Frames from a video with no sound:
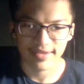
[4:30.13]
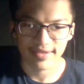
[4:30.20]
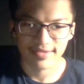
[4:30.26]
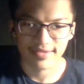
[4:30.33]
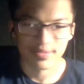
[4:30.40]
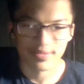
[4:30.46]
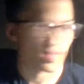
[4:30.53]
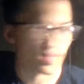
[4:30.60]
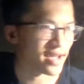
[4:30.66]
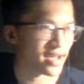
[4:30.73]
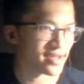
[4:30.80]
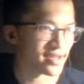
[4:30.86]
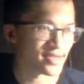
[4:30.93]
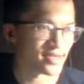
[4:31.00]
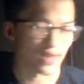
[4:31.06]
Yeah,
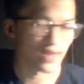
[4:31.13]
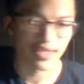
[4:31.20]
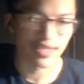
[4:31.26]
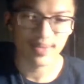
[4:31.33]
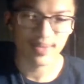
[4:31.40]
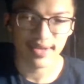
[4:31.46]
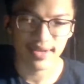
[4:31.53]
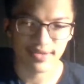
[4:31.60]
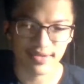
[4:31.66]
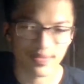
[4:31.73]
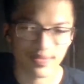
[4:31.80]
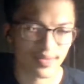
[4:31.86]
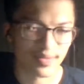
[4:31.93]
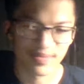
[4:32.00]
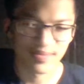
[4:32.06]
Sylvain's bet
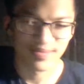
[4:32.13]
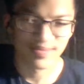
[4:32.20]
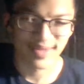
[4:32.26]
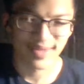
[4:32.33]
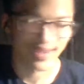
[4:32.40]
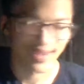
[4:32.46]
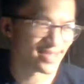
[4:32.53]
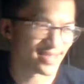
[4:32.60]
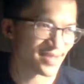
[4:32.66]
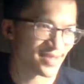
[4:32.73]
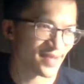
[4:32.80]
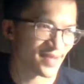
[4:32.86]
Sylvain.